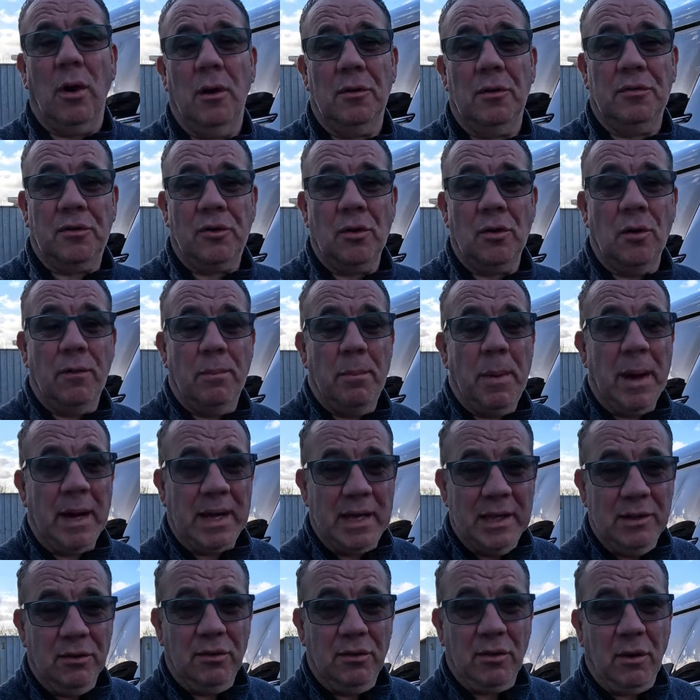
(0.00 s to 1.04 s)
our stuff back
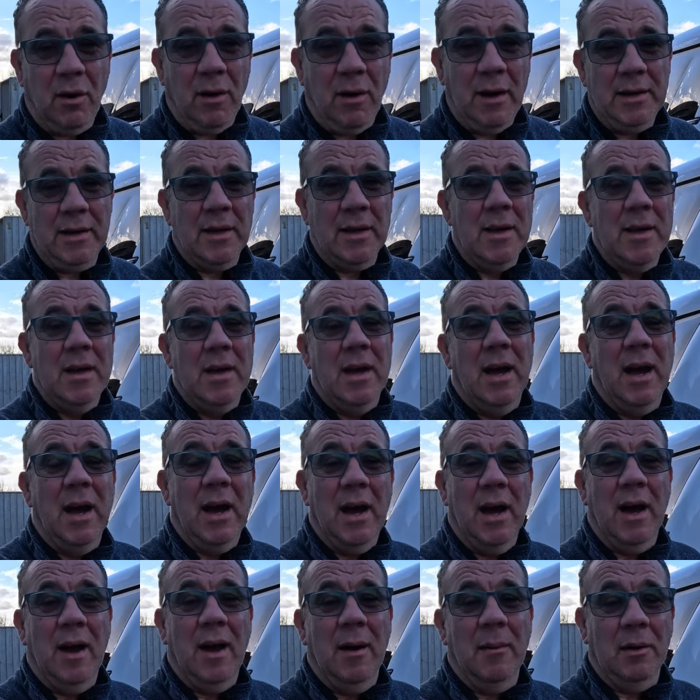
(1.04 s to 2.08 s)
inside.
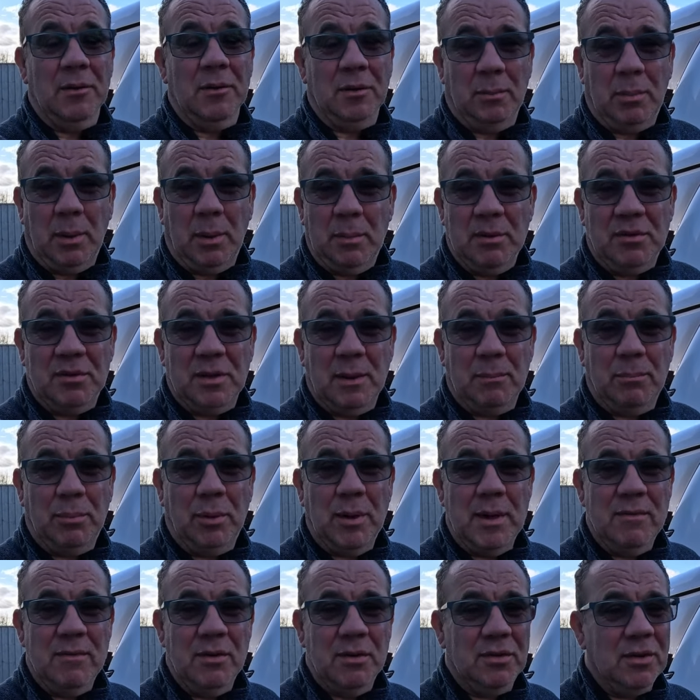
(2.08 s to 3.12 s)
As I probably said
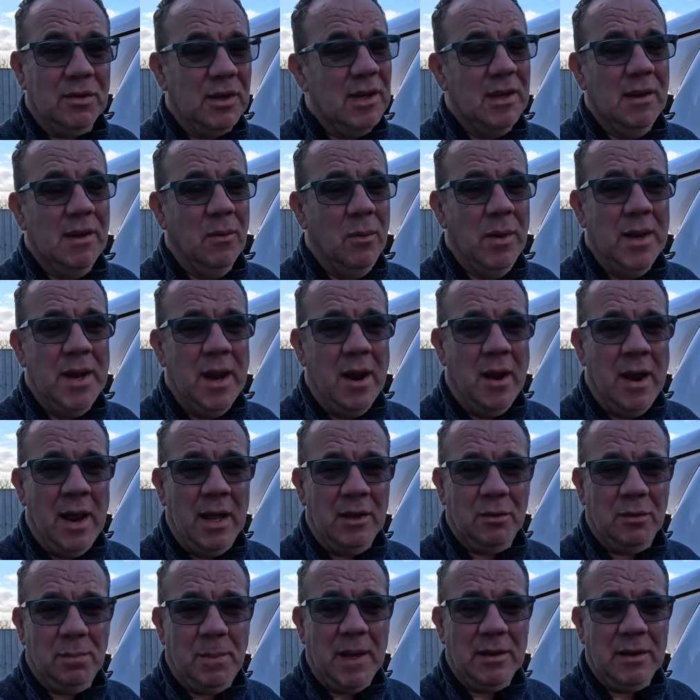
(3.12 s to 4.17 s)
previously, we don't
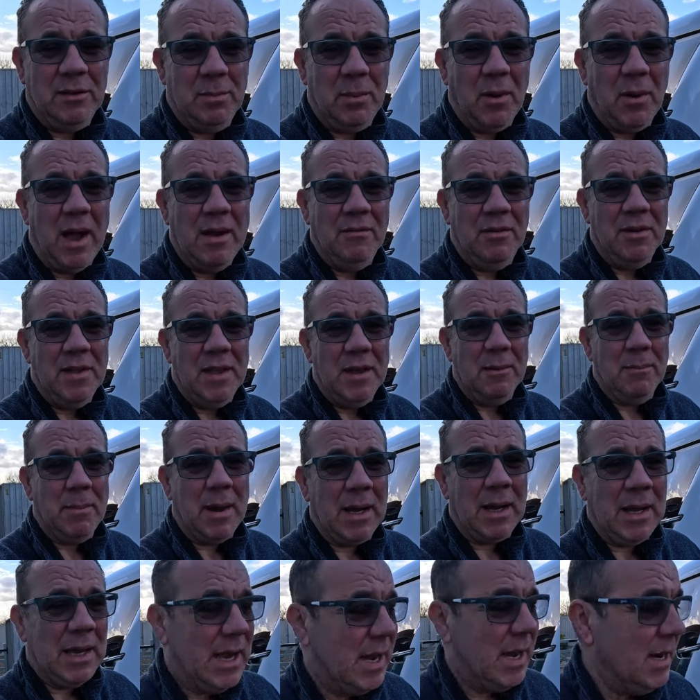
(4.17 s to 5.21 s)
expect to put everything
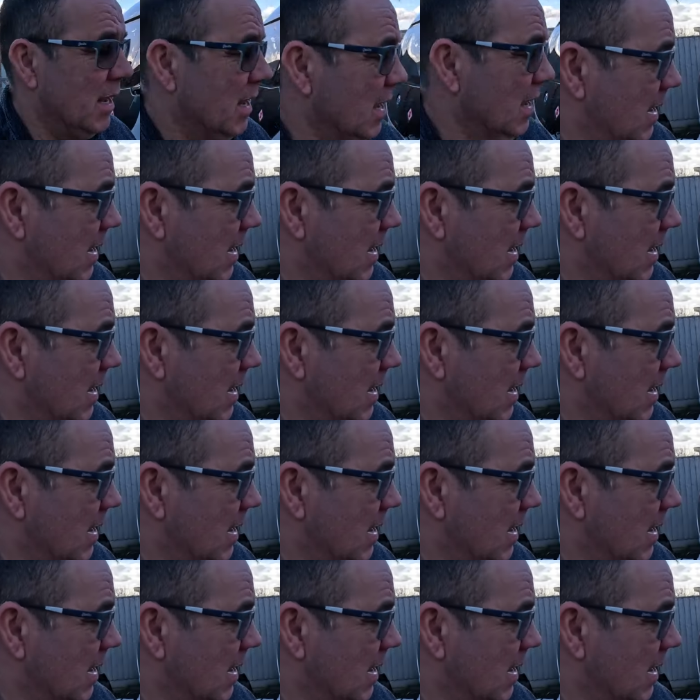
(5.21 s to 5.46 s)
back in,